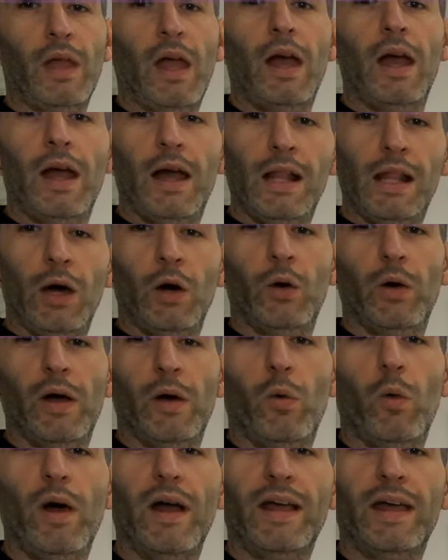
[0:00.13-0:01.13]
Hello
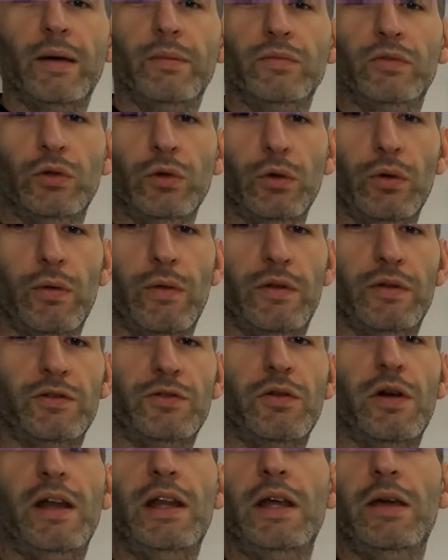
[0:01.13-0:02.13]
and welcome to the
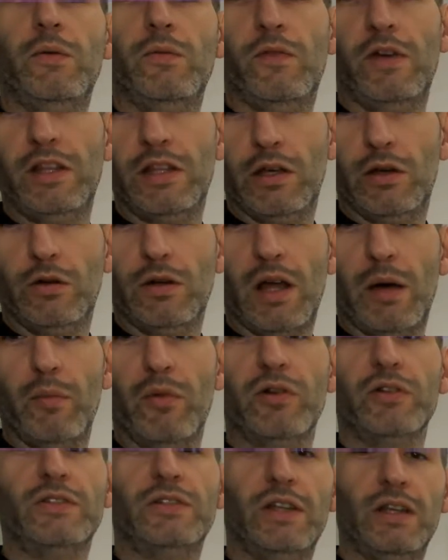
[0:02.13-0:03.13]
training video
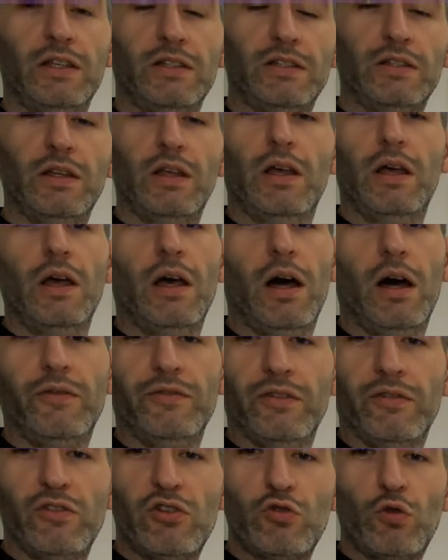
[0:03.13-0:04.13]
number 6 of
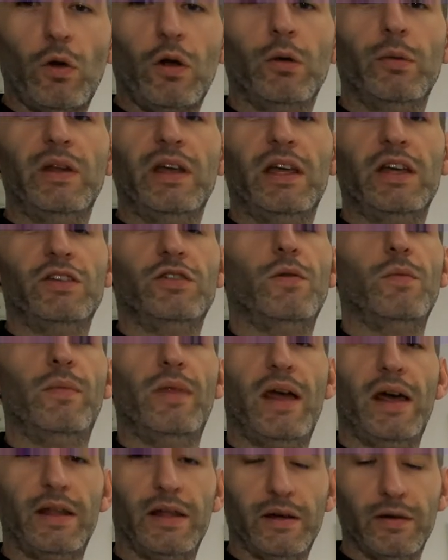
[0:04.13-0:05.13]
the Visual Communication
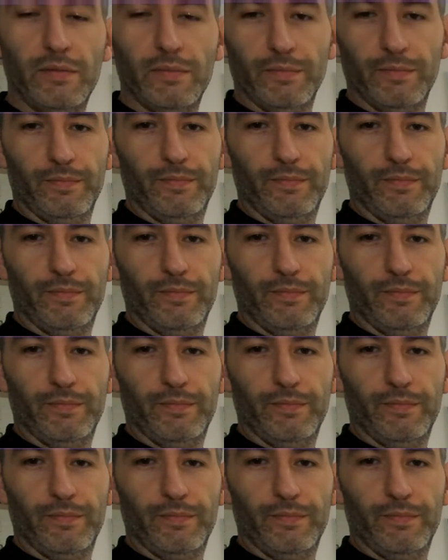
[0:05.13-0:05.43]
Planner.